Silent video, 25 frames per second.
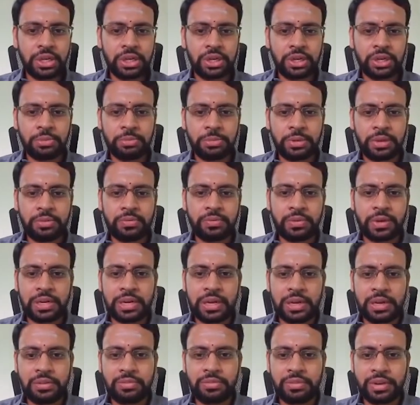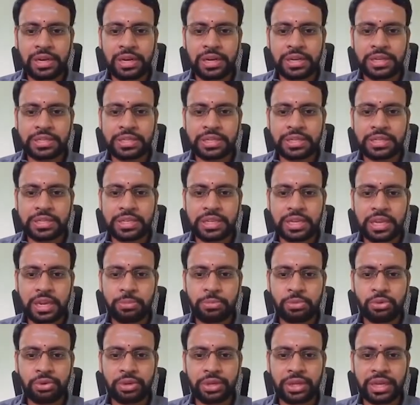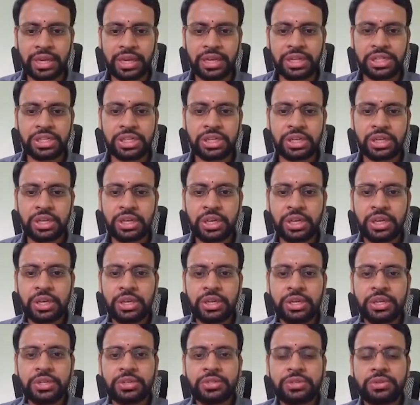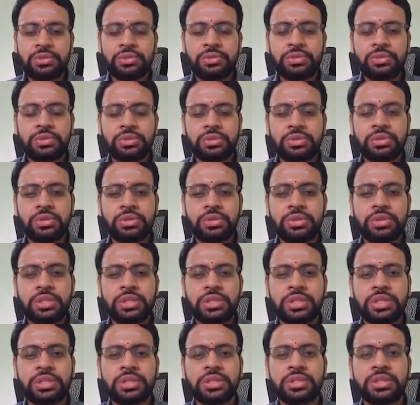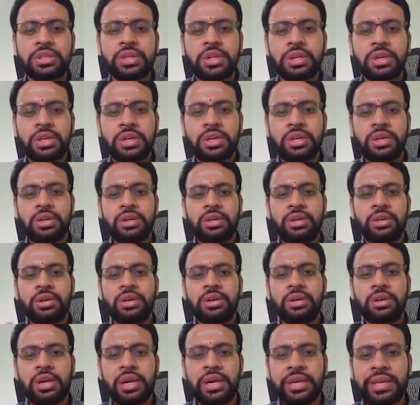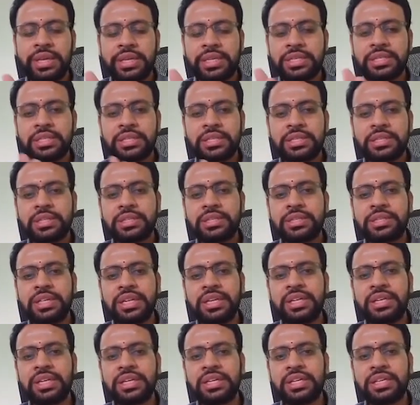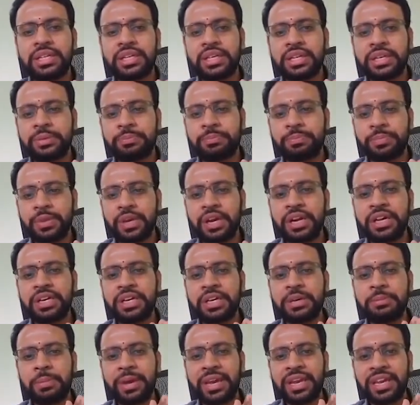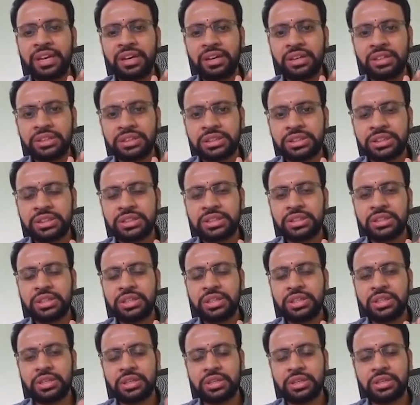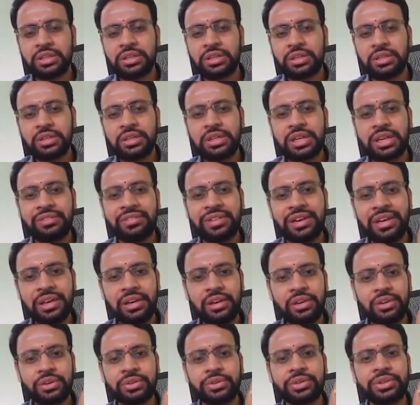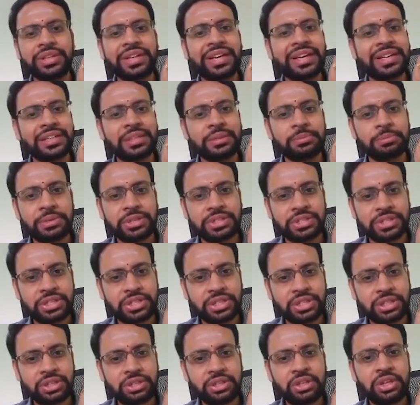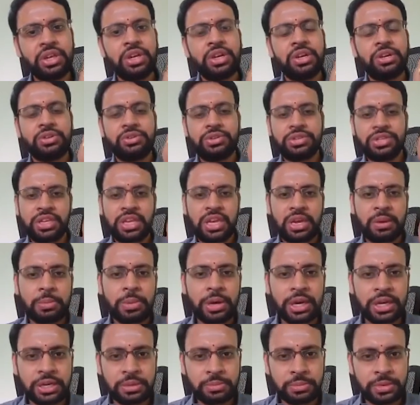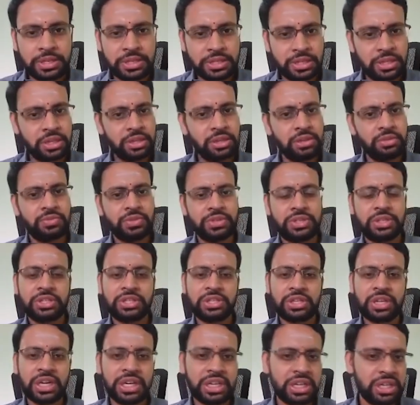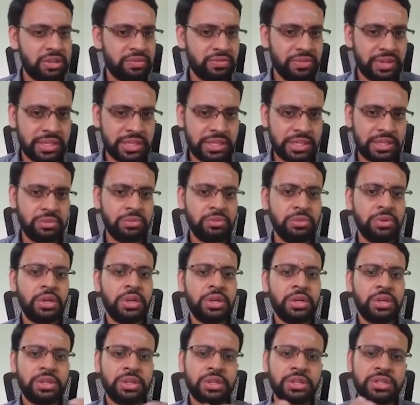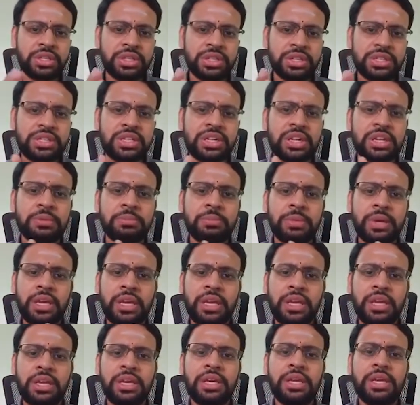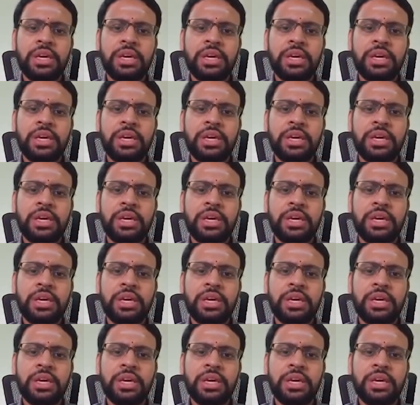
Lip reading: meanwhile while discussing about that. So this is, I guess this is done at 100 microns level. You could get the precision using MR imaging, which is non-invasive. This is done by